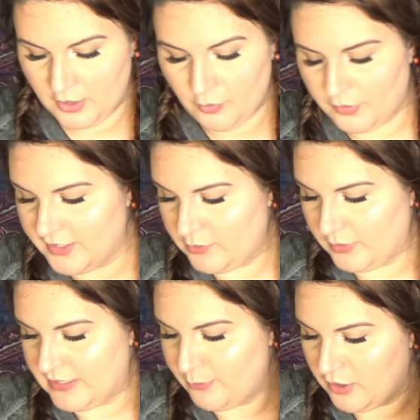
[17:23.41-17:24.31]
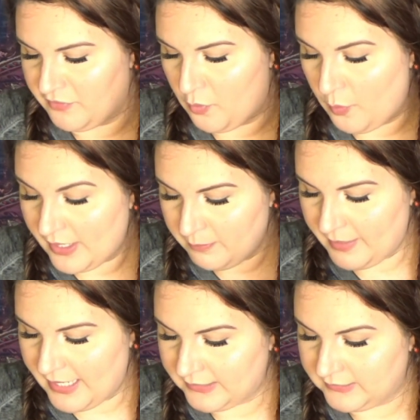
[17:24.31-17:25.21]
where this one is more of a white
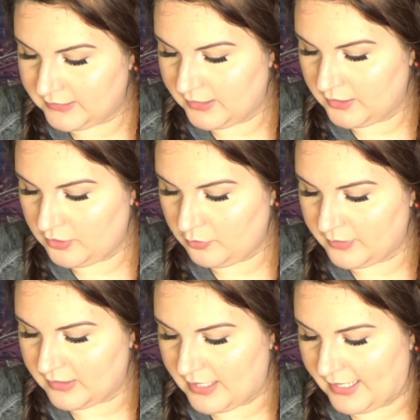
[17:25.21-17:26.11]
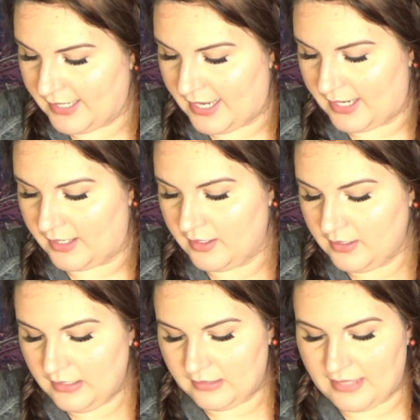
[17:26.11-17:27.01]
base with like a
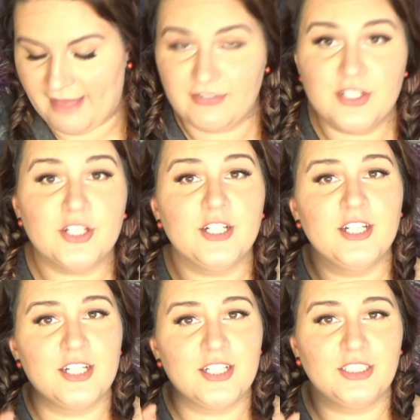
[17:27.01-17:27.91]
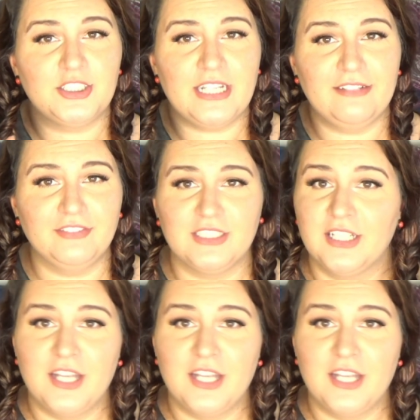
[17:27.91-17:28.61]
lavender shift.